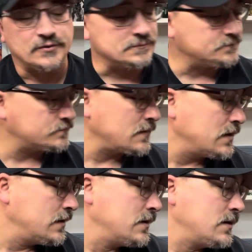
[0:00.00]
So if
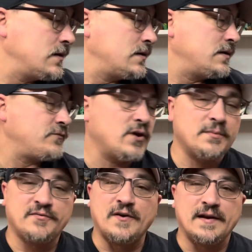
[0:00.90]
you're
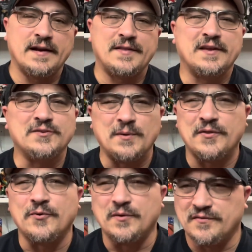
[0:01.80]
able to find it, I think it's
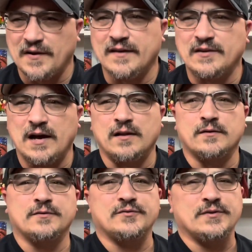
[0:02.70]
about thirty-five
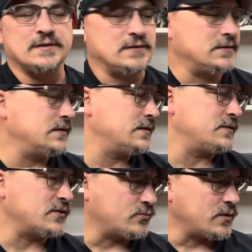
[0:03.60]
dollars.
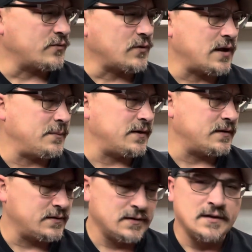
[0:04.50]
This one ran
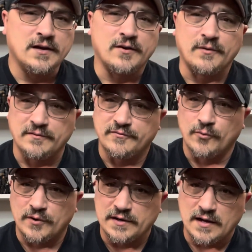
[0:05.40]
me around
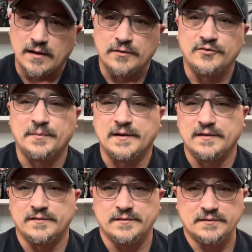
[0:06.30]
forty dollars
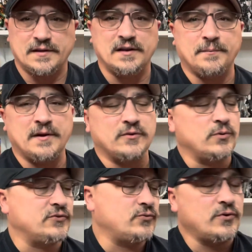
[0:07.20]
because independent
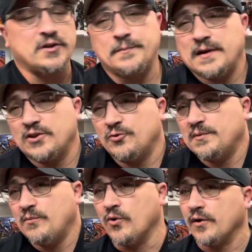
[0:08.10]
toy store you're gonna pay a little
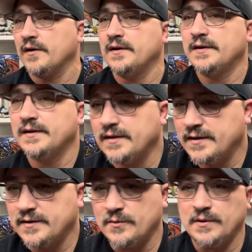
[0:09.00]
bit more.
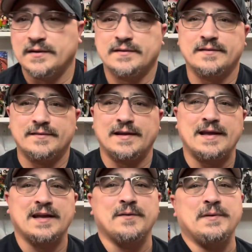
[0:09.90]
You know what? They
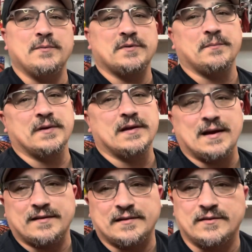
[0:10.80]
can't compete with the big
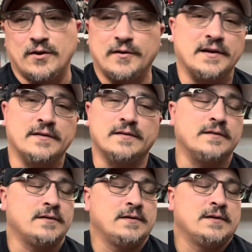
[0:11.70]
guys like Target and
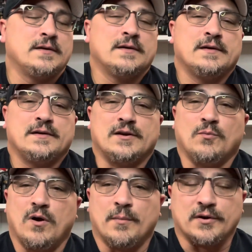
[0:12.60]
you know
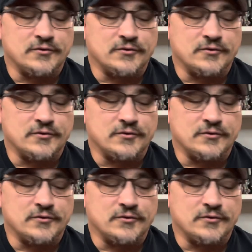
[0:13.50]
Walmart.